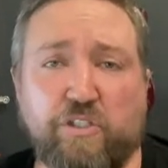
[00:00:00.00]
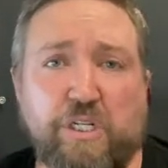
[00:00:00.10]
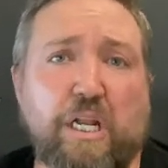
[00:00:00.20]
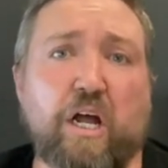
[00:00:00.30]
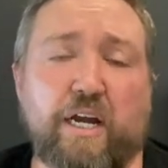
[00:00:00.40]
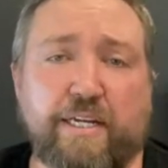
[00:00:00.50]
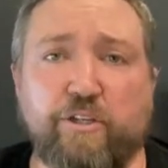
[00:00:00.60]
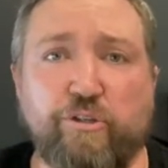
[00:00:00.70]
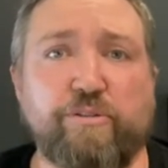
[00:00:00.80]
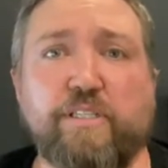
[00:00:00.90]
as you like
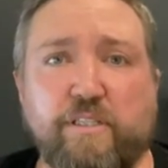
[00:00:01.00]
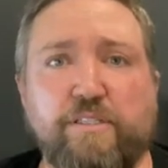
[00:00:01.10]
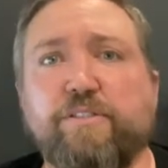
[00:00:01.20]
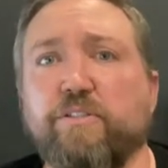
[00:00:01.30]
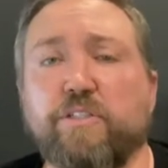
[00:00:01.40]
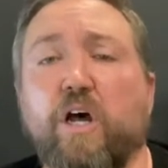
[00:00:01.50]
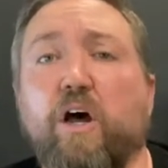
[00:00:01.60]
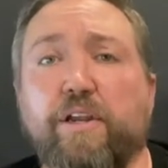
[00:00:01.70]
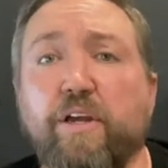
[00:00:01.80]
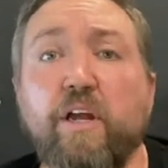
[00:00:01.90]
using this
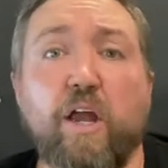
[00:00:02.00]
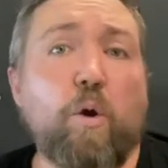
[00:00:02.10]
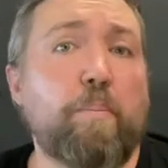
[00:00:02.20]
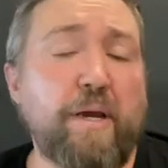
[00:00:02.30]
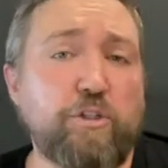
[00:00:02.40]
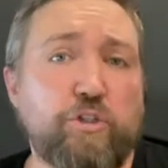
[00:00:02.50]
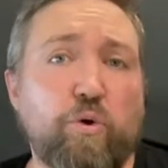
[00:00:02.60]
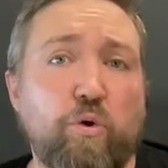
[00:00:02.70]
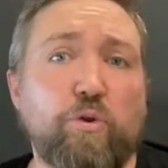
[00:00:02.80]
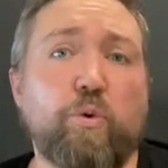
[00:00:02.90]
design. Make
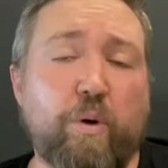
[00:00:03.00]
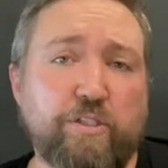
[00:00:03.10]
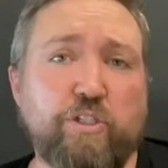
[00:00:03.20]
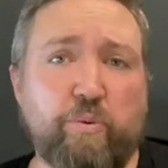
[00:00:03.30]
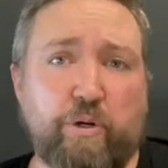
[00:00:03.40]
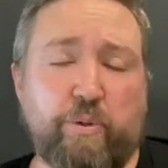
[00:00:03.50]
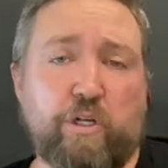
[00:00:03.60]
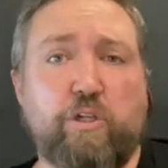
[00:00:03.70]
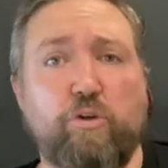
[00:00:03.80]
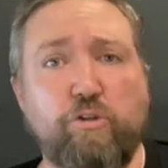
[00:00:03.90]
sure the ones you want to
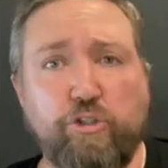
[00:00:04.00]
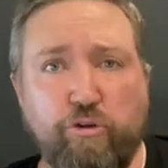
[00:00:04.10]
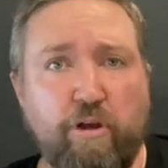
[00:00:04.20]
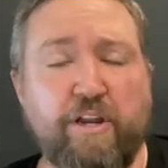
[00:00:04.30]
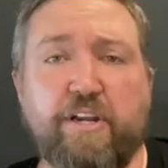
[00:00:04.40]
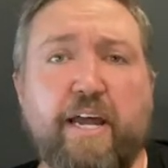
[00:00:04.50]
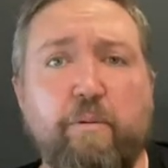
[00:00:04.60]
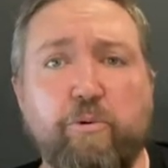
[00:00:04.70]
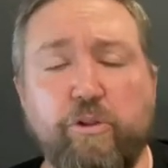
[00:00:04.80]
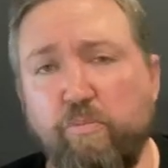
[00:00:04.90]
include, you
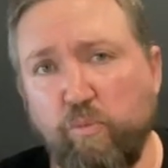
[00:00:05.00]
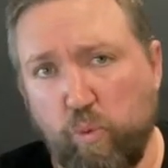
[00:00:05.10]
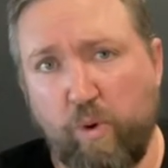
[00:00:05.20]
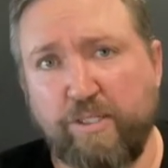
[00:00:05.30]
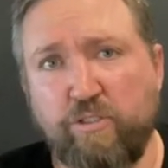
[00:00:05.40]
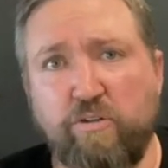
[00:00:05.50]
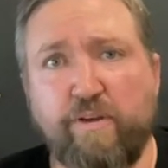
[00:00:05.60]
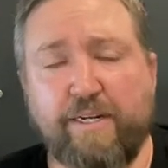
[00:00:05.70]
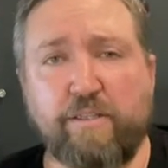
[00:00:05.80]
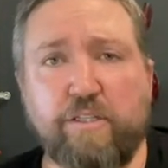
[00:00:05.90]
enable them once you've
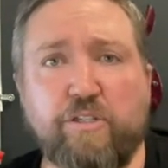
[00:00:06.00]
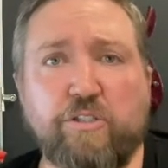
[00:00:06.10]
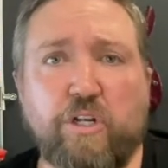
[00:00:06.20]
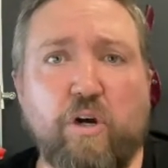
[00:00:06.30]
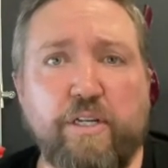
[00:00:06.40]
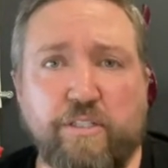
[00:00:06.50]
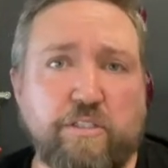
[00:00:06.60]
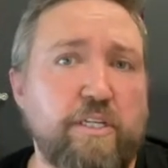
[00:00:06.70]
added the design and